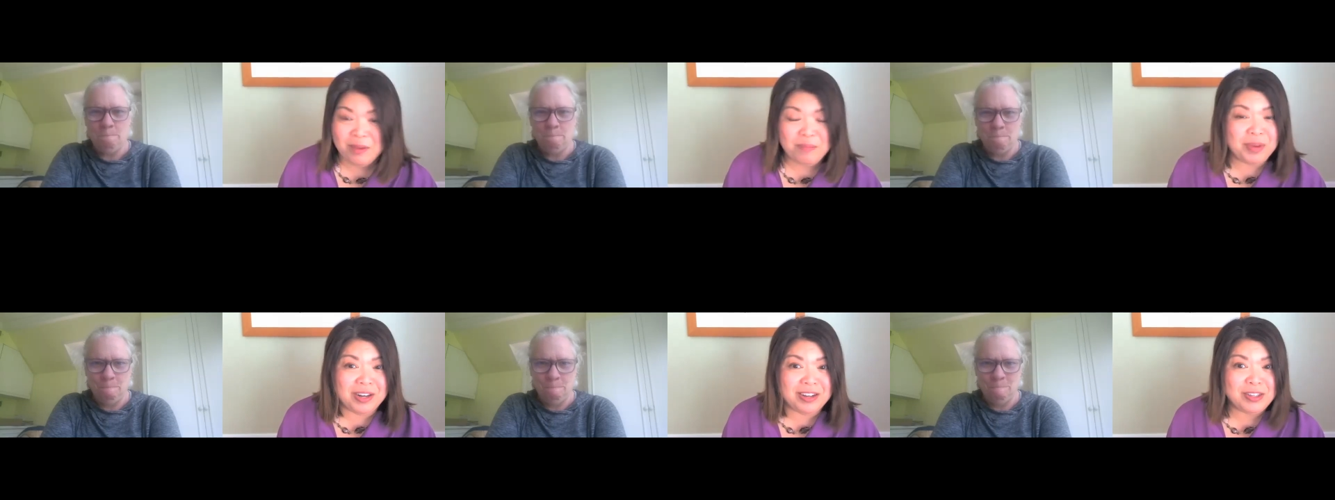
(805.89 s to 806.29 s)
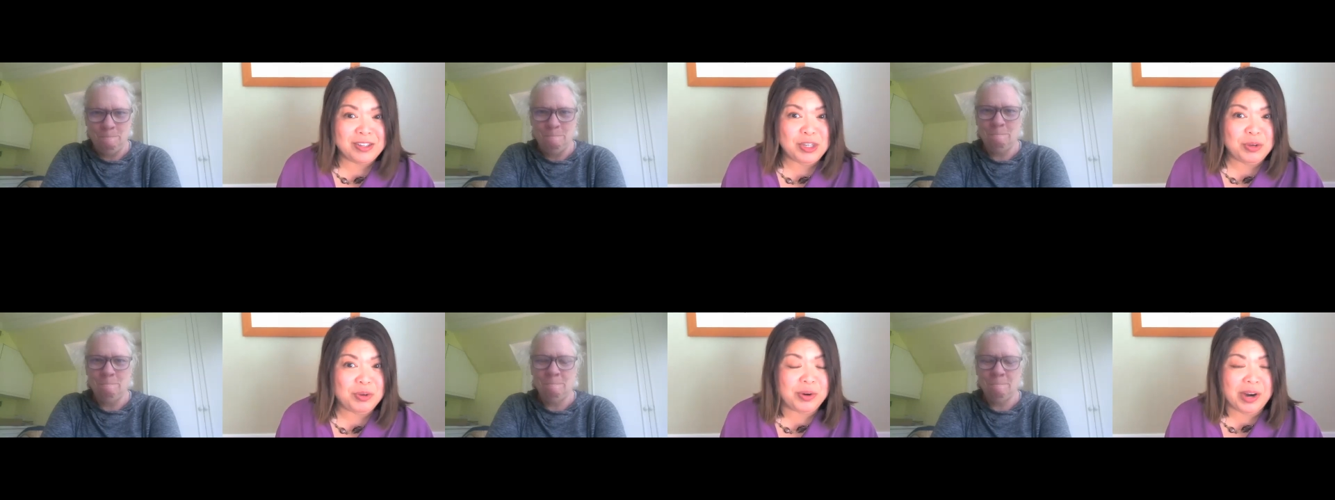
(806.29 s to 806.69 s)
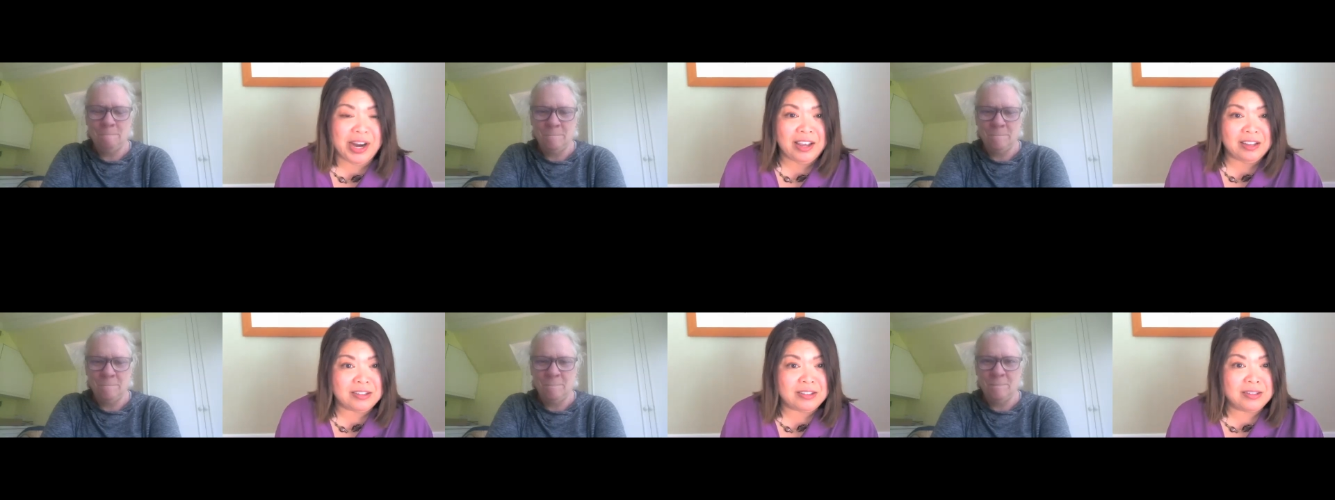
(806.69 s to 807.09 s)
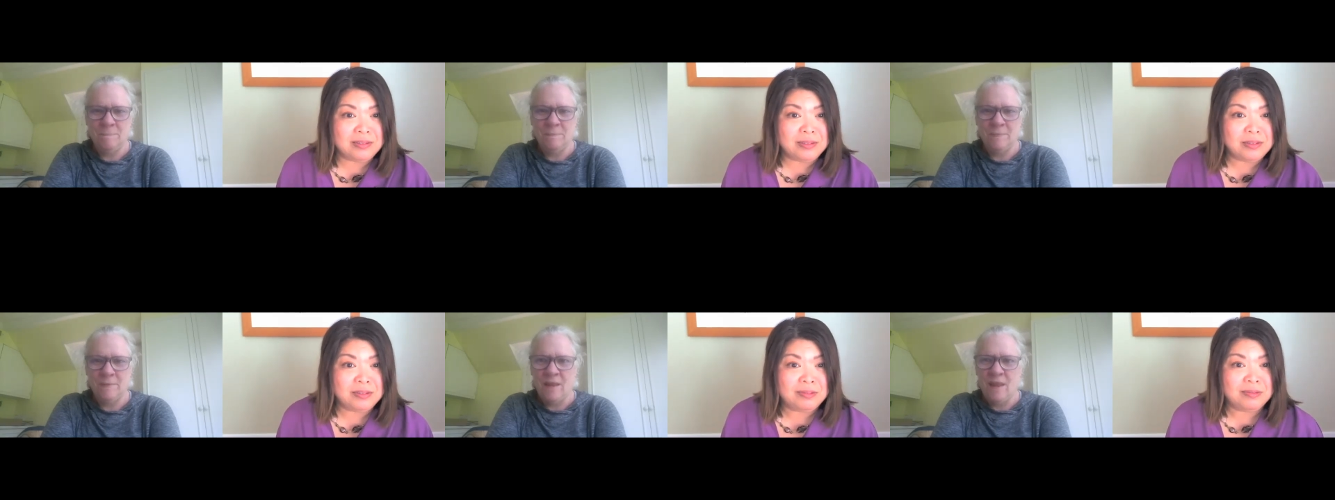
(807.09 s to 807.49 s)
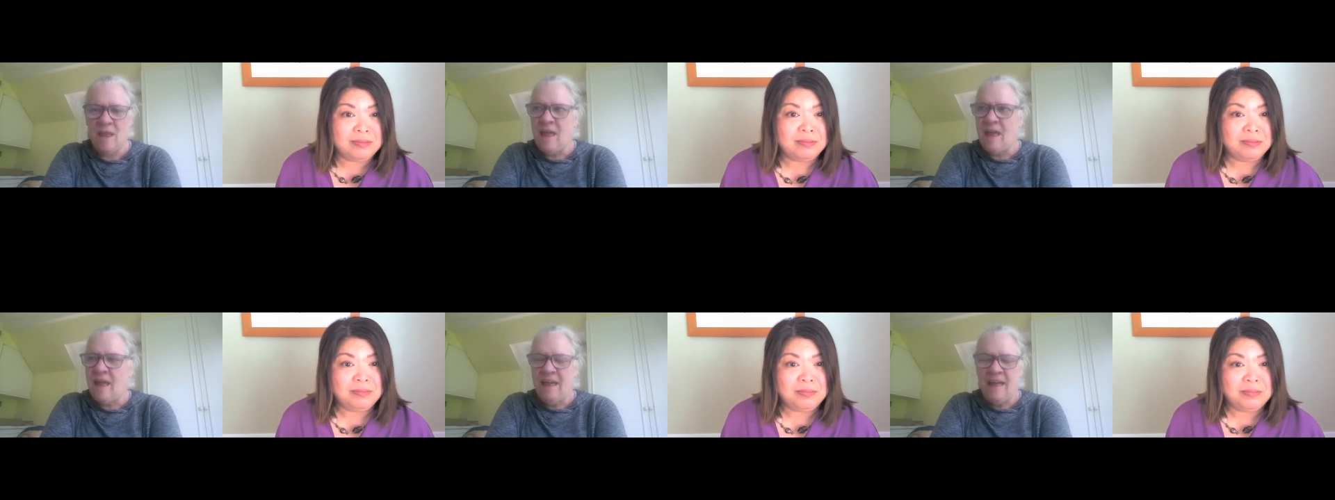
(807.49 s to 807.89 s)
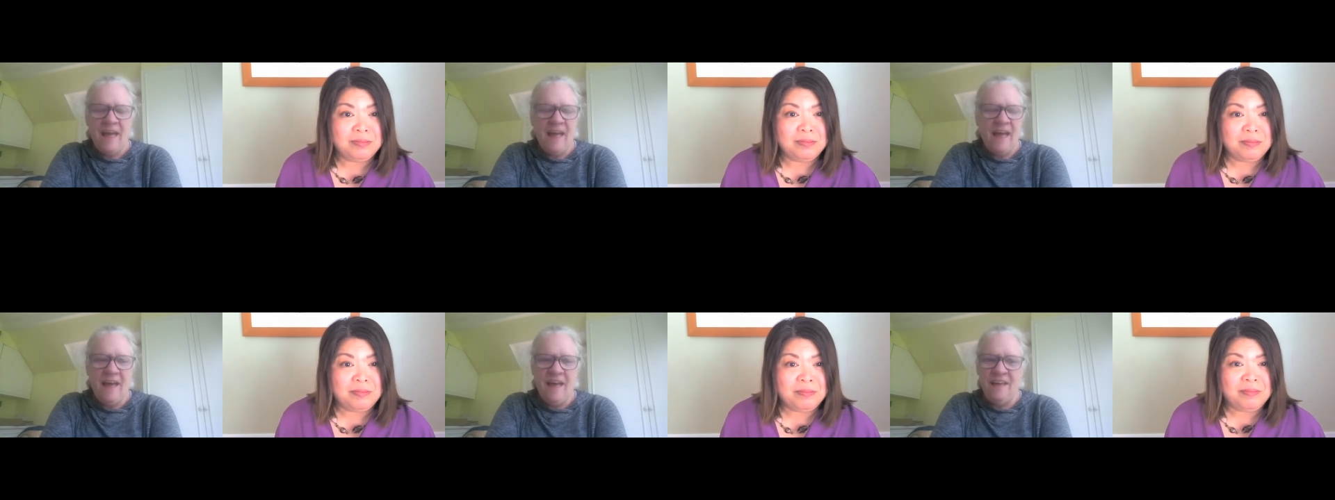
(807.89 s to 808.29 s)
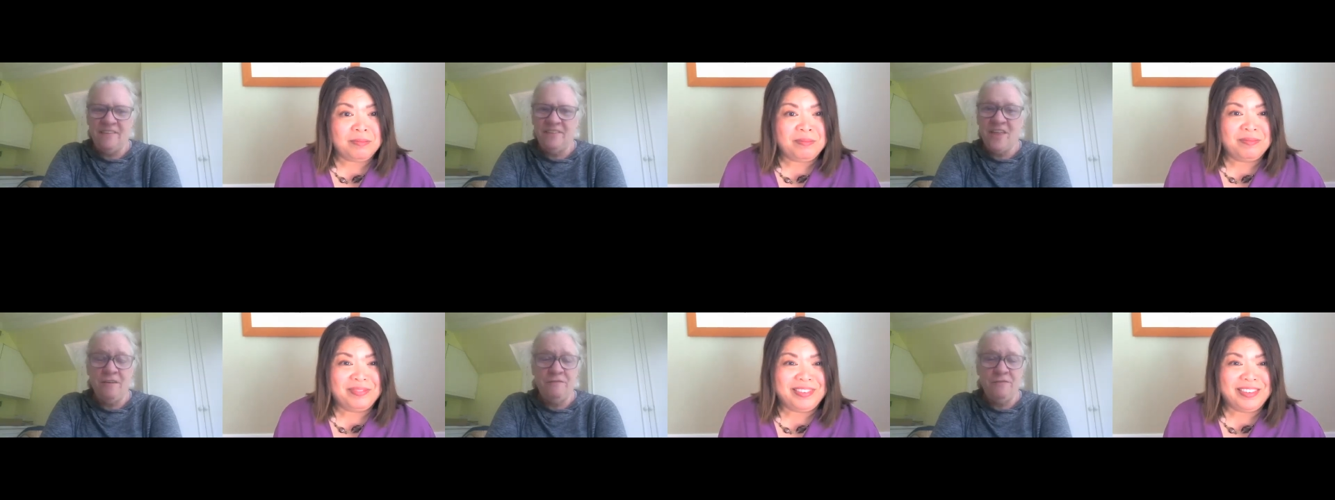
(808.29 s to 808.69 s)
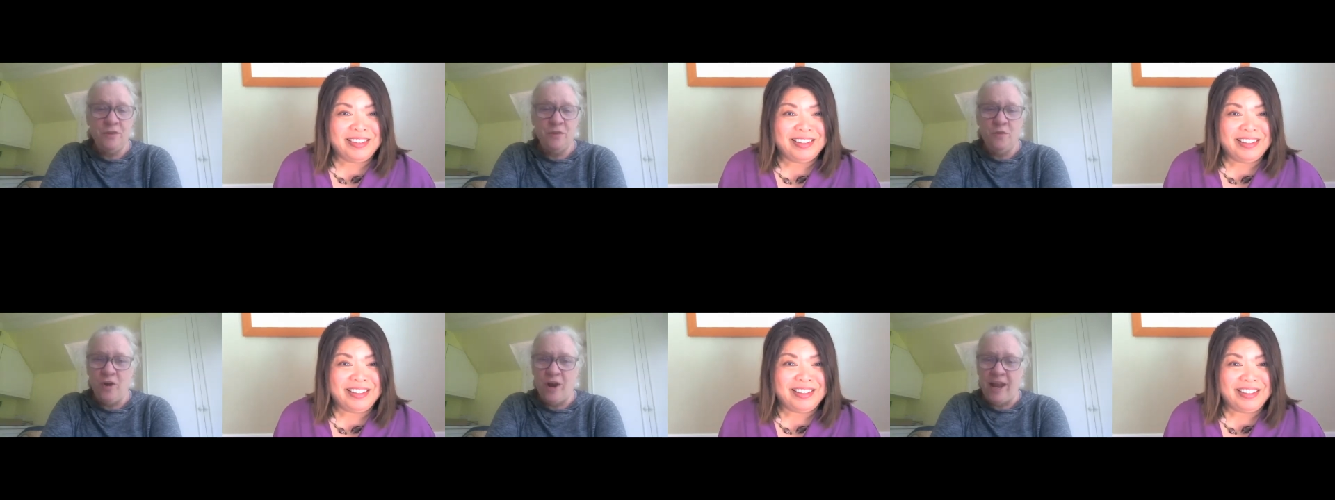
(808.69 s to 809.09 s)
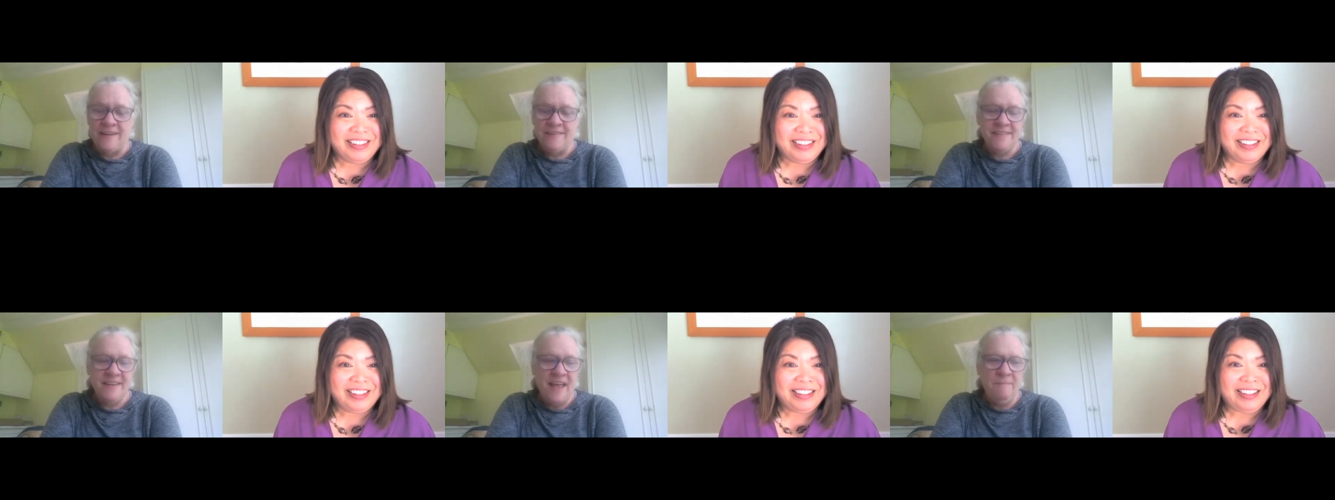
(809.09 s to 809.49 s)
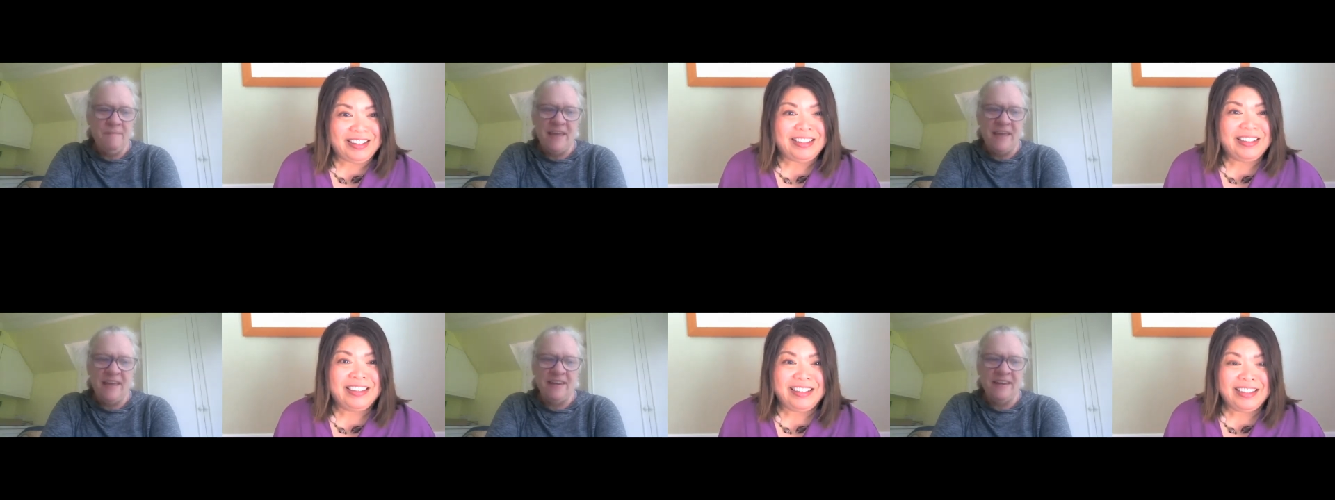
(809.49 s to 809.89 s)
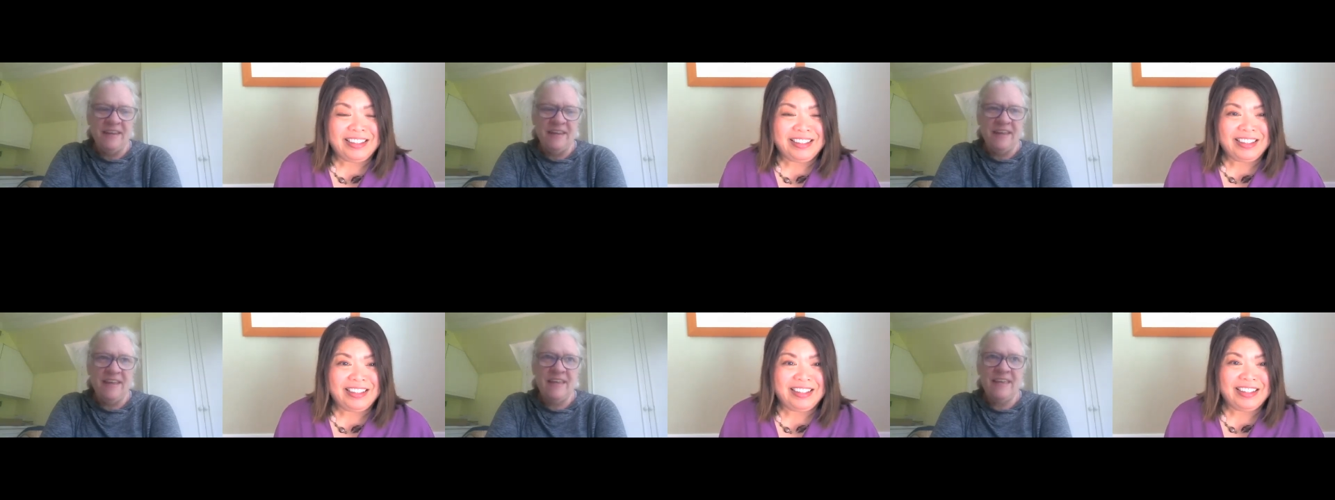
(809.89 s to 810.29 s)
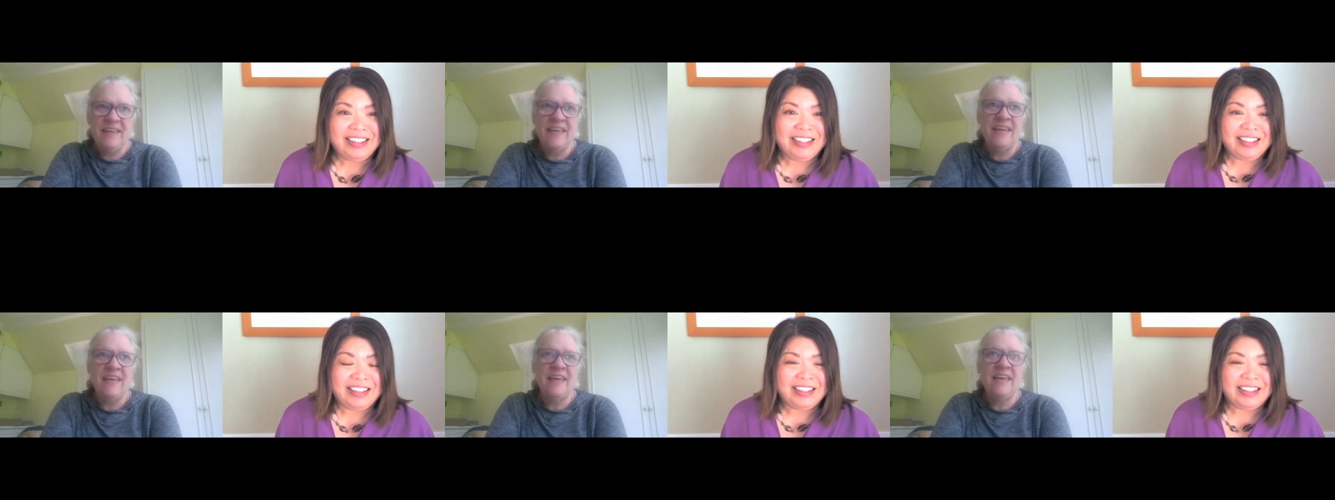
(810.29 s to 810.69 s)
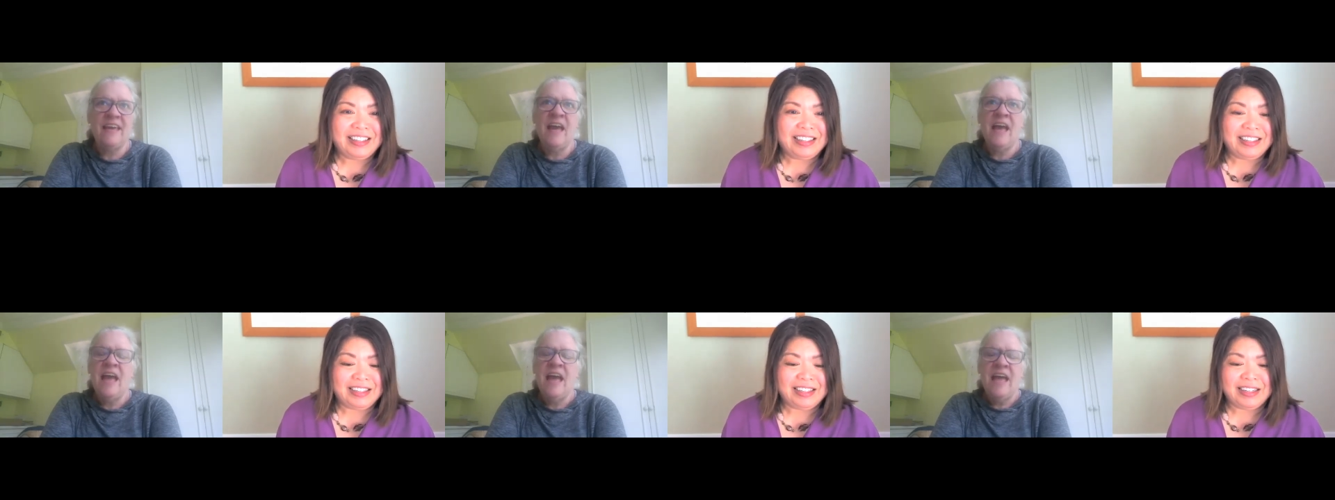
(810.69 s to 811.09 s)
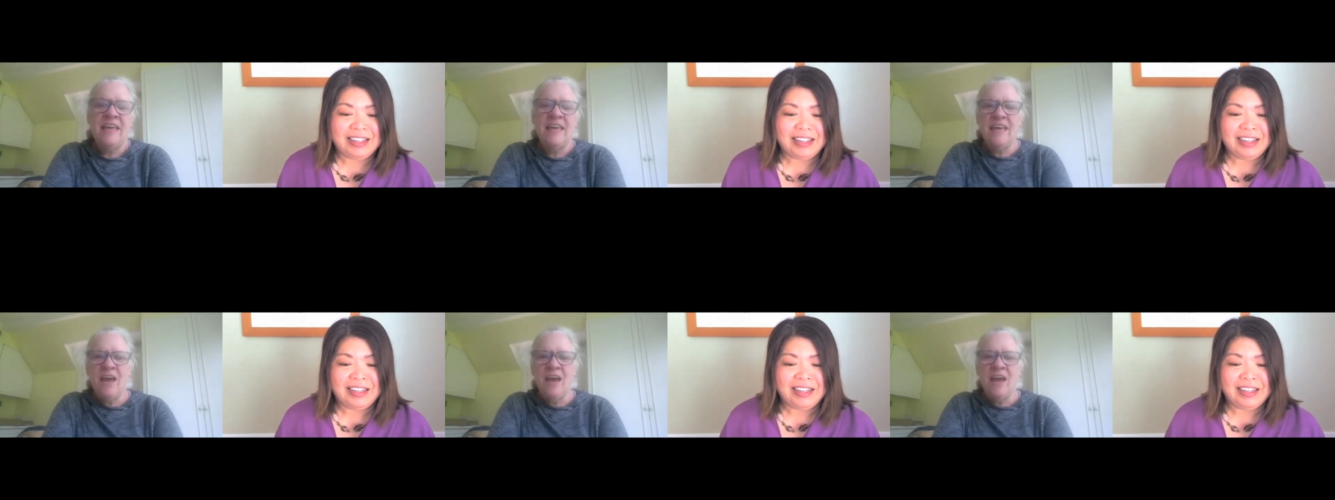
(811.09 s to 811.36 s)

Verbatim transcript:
Speaker 1: him, but it's Hugh Grant.
Speaker 2: Uh, love Hugh Grant. I mean, he he